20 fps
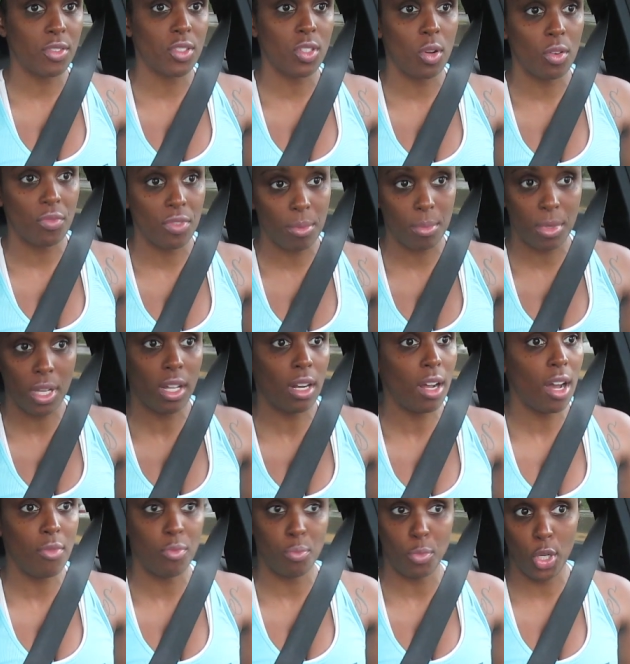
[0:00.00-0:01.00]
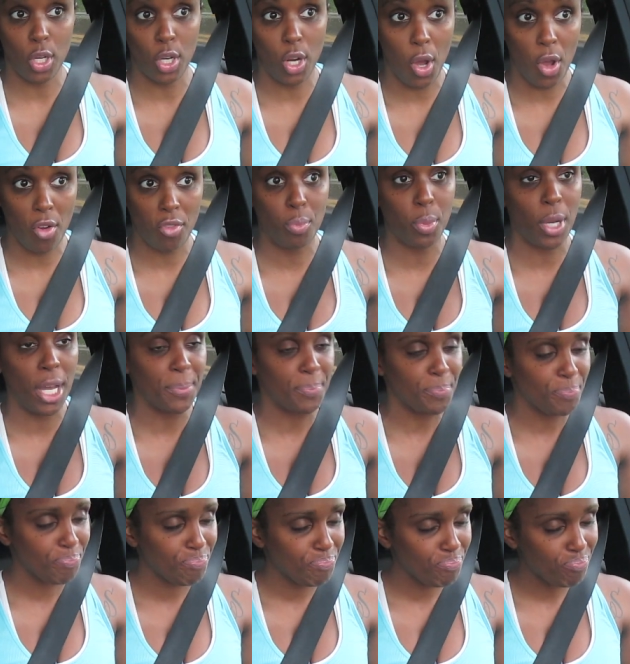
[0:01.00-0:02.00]
So if I'm cut off, I'm cut off. But
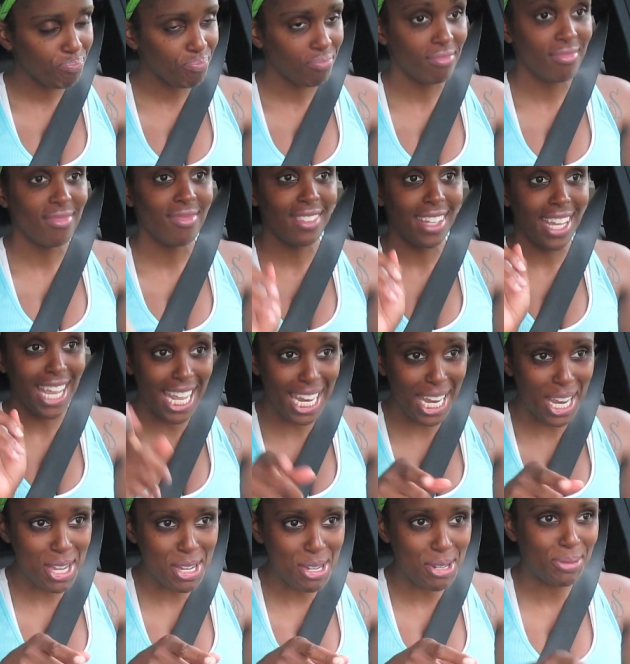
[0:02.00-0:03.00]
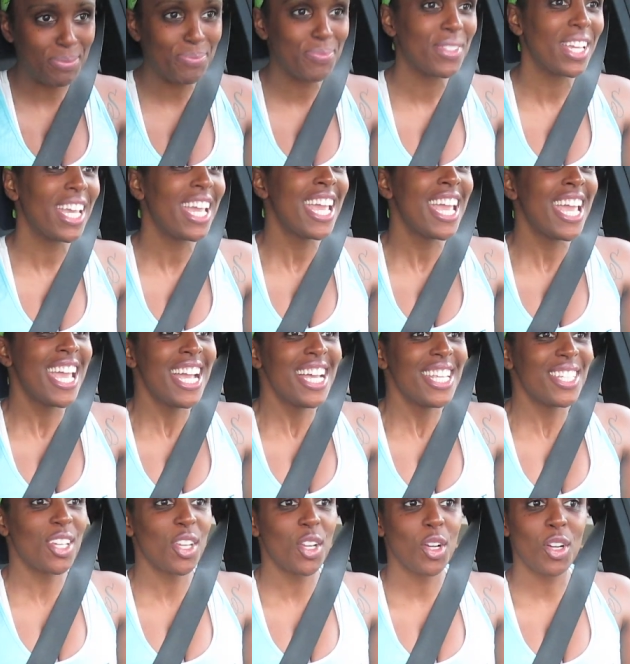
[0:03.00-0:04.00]
anywho,
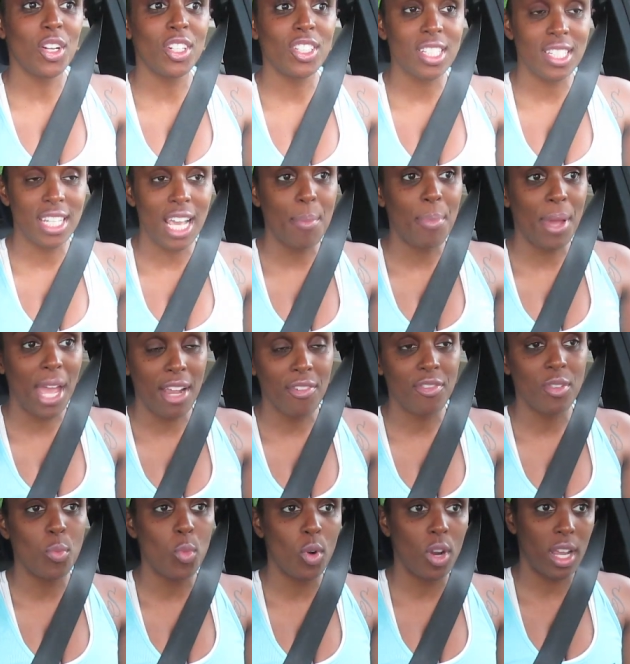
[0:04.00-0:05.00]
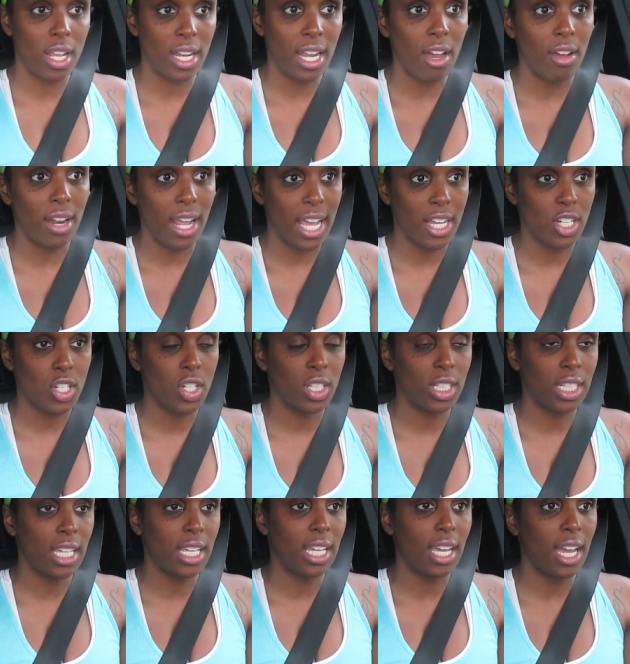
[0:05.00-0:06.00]
so your girl just got back from working out,
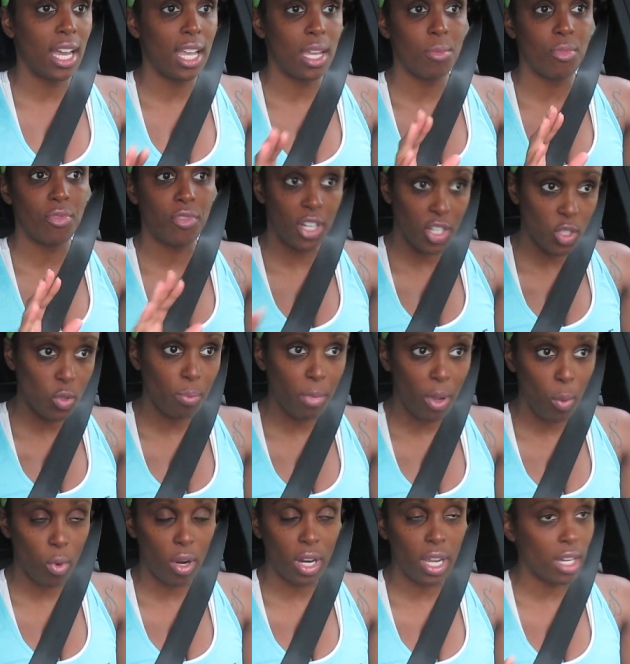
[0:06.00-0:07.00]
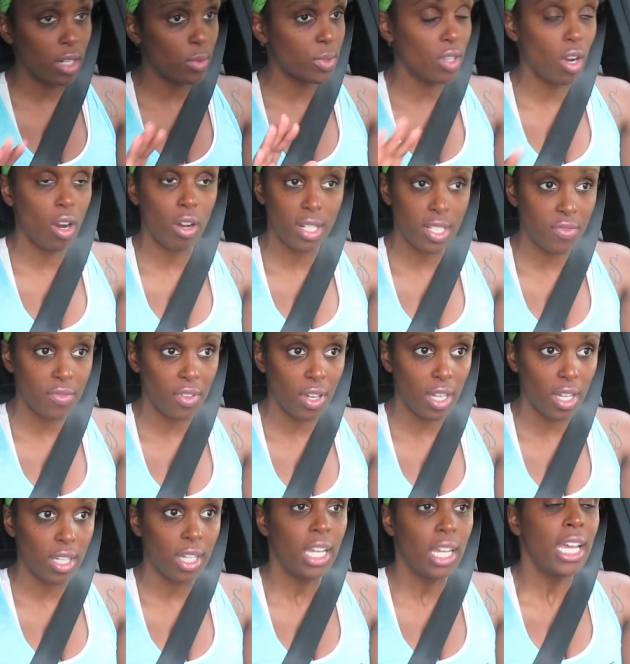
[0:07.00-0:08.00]
actually. I am finished with my workout. It was hard as fuck.